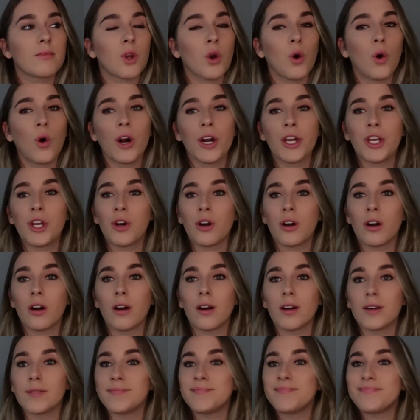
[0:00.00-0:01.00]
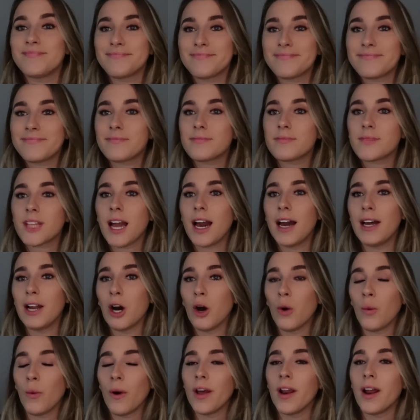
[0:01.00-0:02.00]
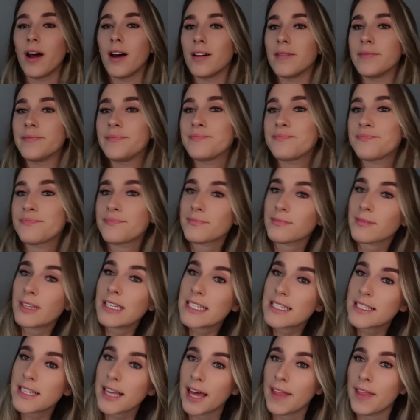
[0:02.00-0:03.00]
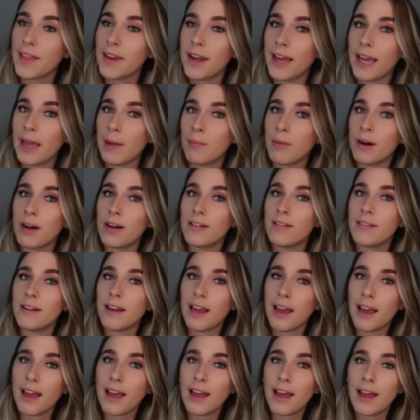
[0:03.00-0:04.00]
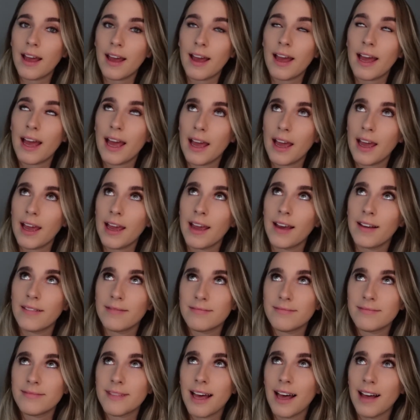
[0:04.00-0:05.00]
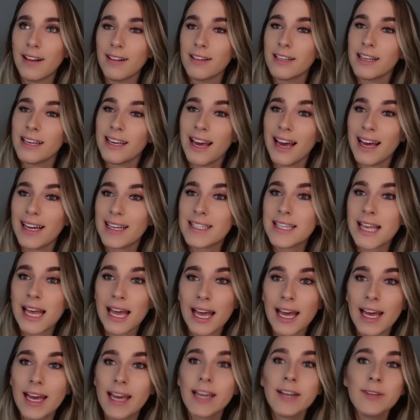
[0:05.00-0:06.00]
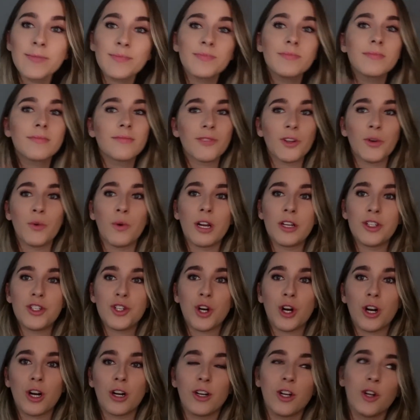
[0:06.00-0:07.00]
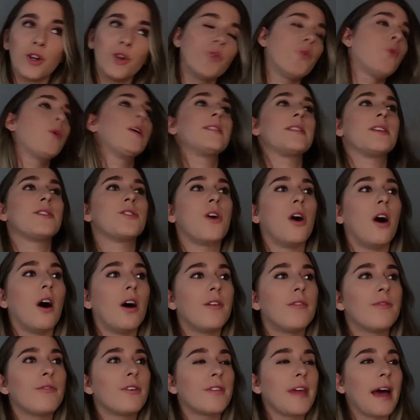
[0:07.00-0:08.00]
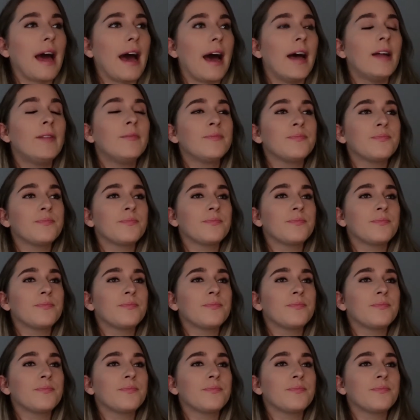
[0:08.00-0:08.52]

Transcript: or your, I don't want to say the name, but A L E X A, if you want to turn noises on for that.